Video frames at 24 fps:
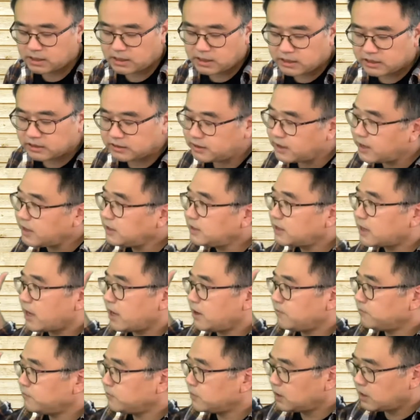They
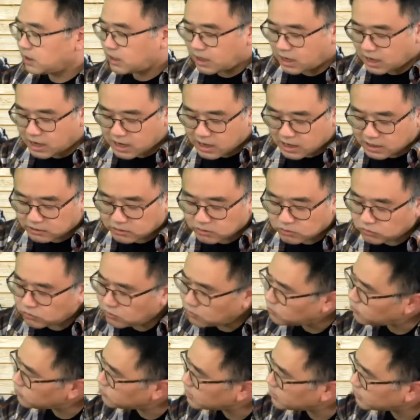came, and the
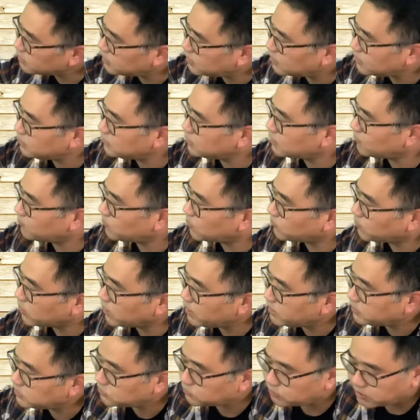northern kingdom of
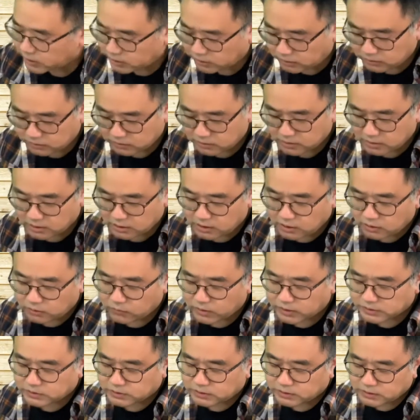Israel
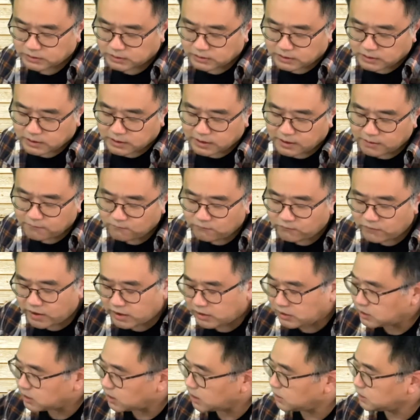was
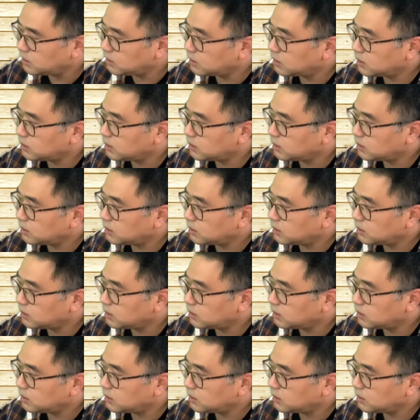invaded